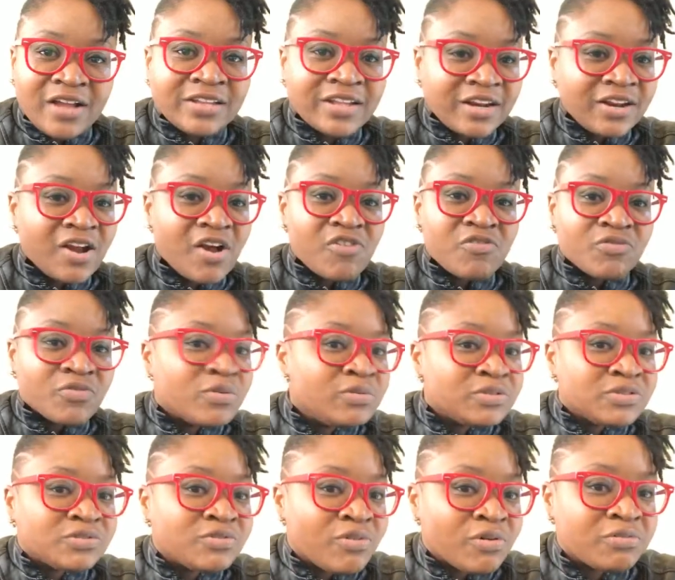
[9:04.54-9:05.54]
letting our
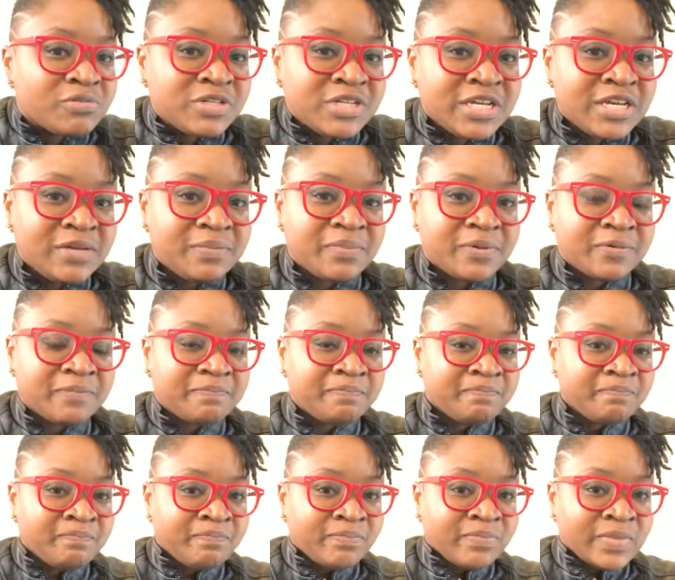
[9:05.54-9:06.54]
roots grow deep.
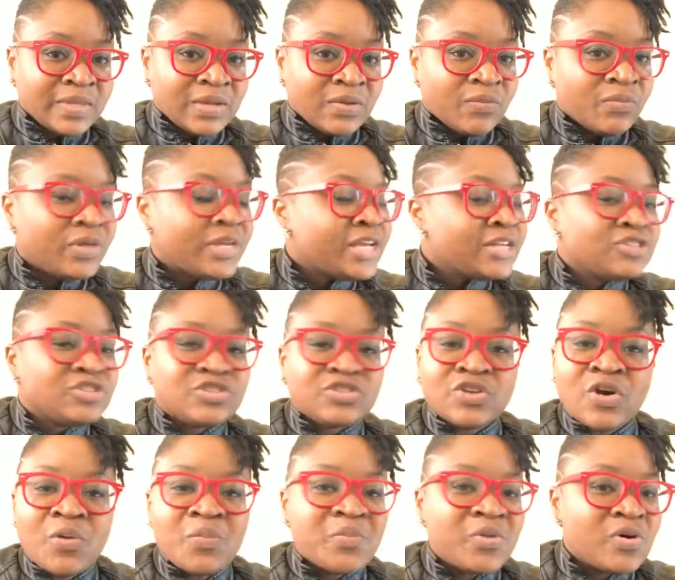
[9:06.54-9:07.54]
We get
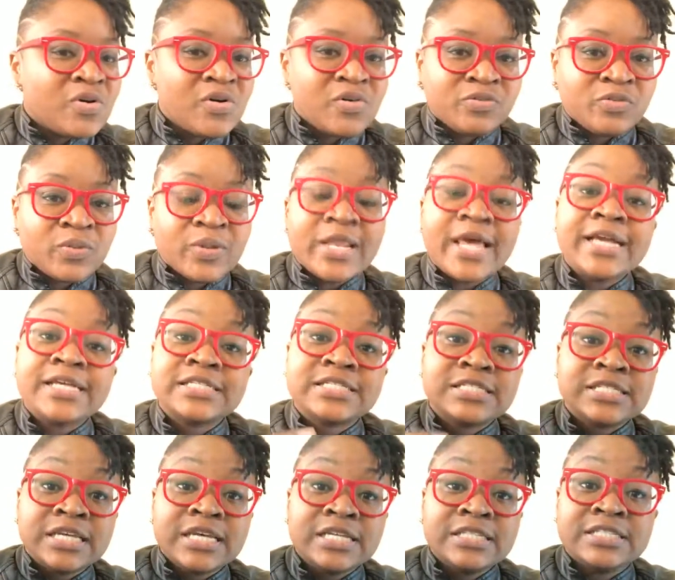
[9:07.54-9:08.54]
so moved. We're like
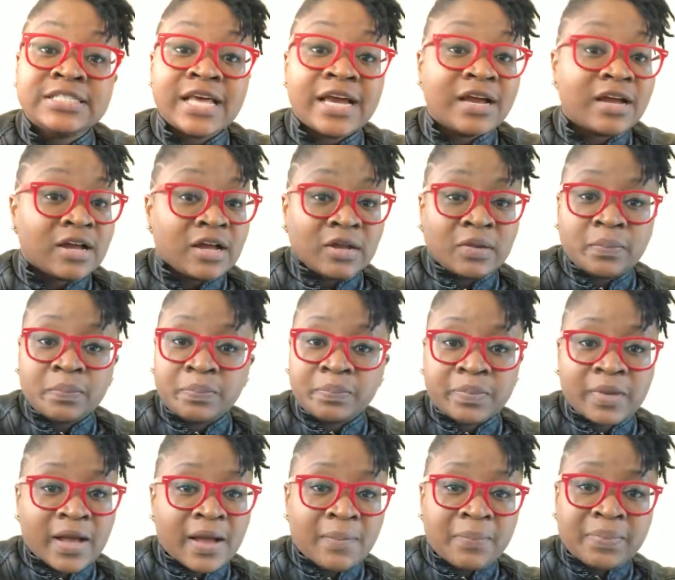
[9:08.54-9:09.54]
seeds that
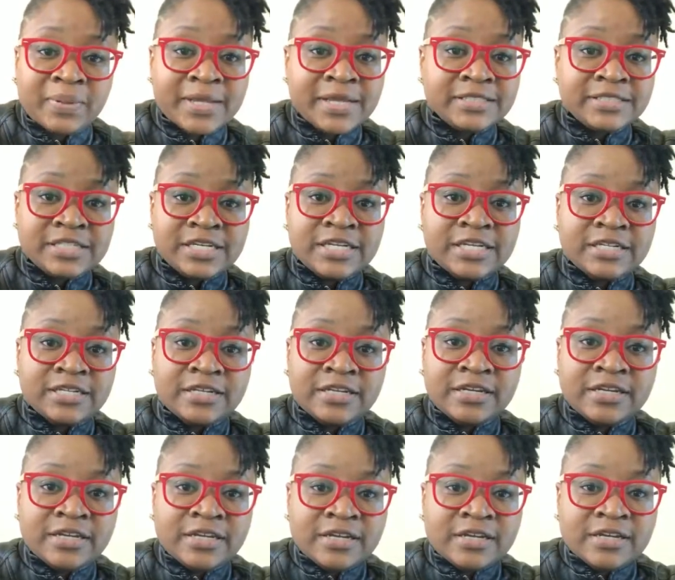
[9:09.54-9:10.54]
got planted in
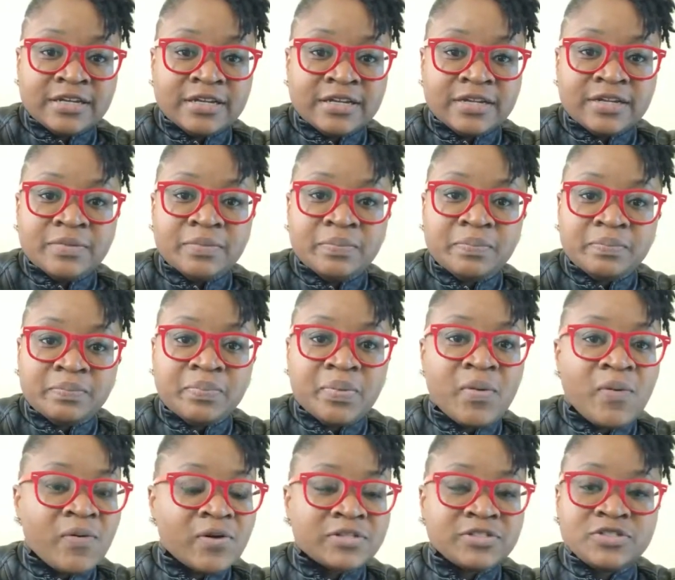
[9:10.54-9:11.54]

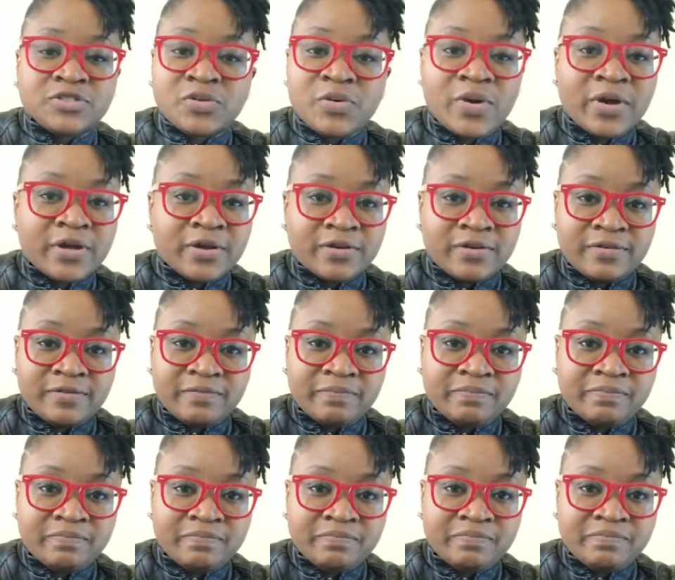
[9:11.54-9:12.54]
poor soil.
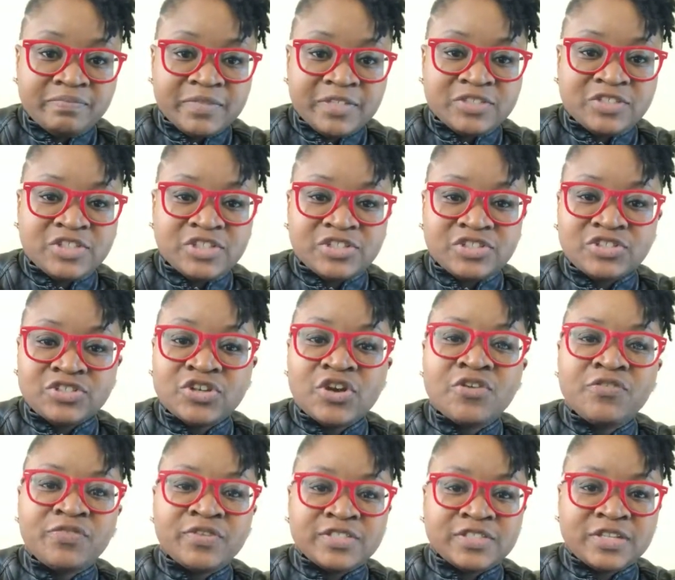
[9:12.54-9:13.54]
It's just
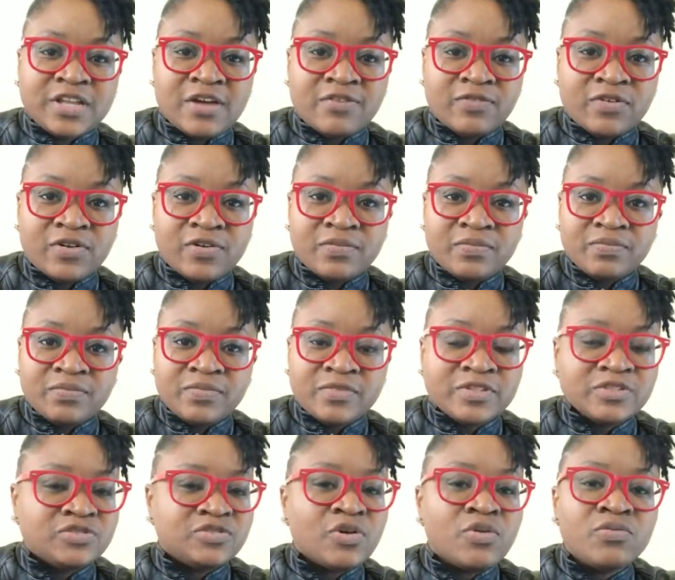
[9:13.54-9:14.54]
surface level.
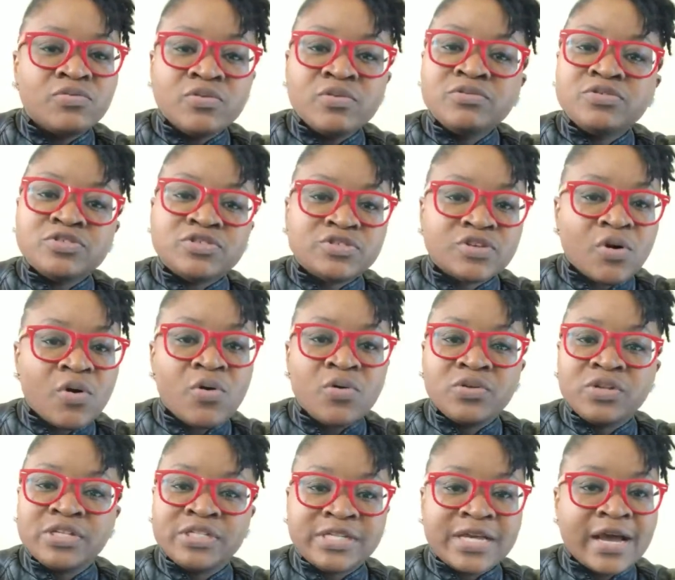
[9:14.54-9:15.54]
There's no roots to
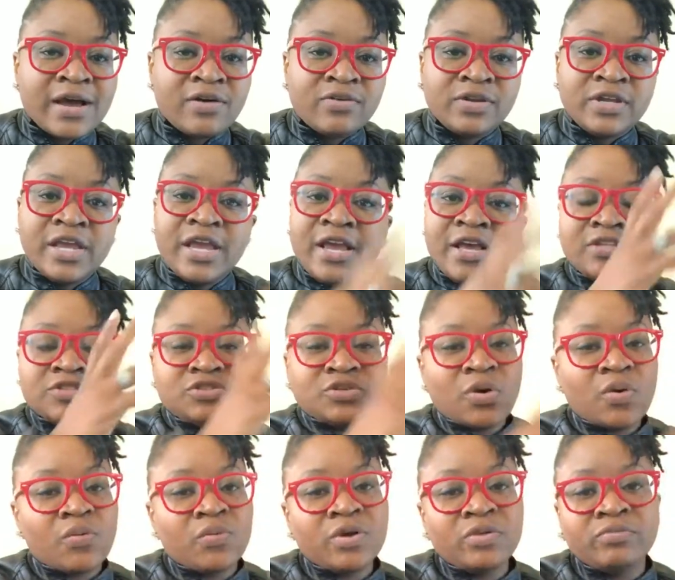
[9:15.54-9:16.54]
hold it down. And
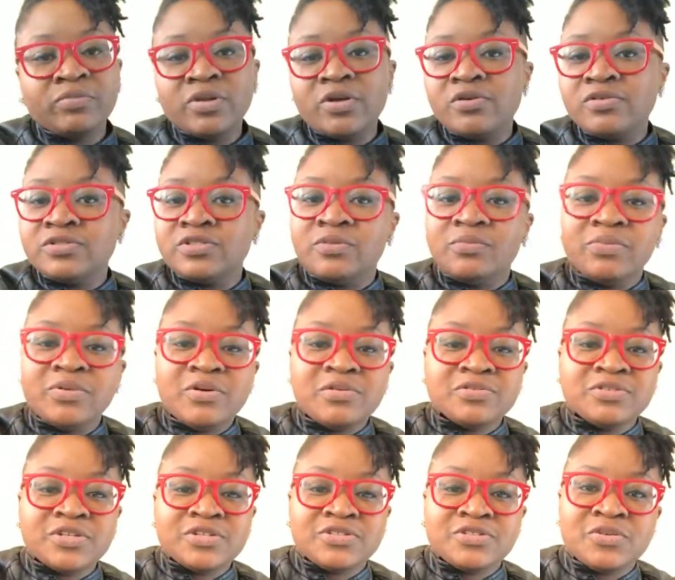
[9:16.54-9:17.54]
so wind blows and
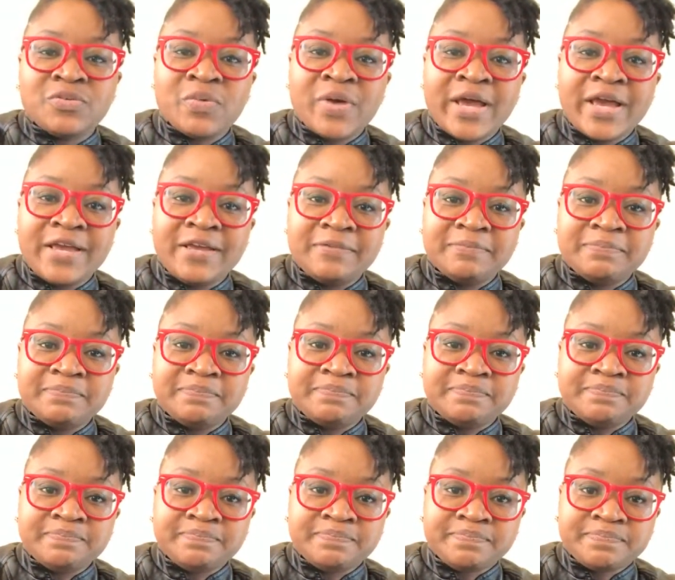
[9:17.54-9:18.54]
blows us away.
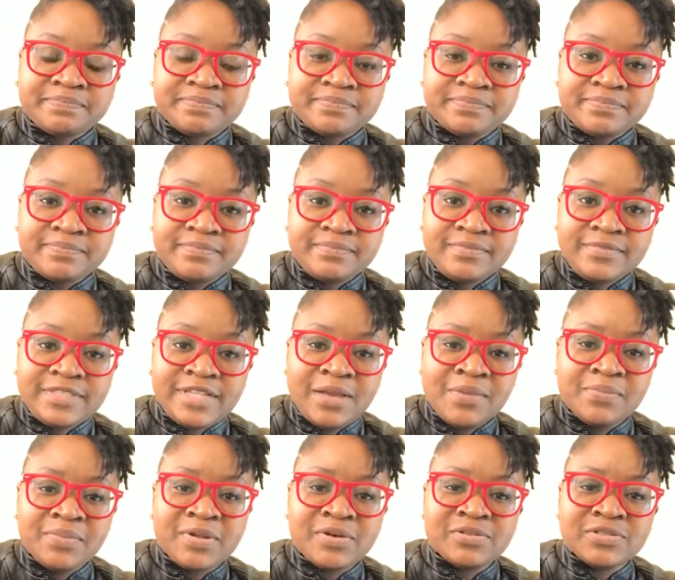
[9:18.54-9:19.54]

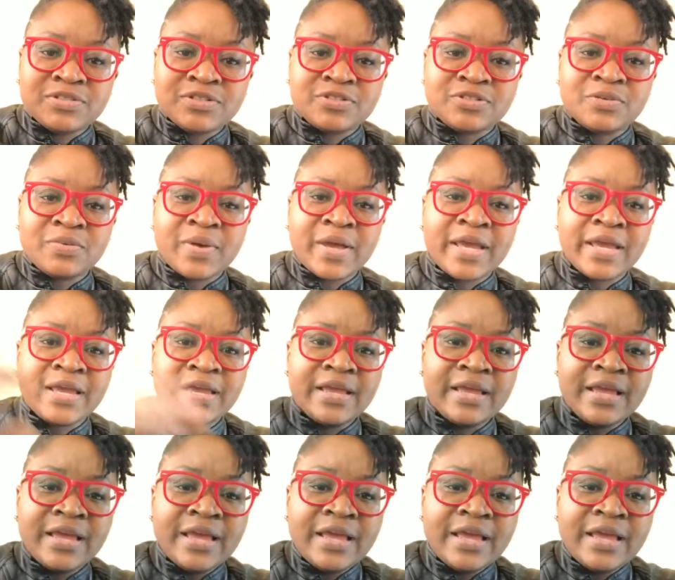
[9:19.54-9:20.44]
And blows us away.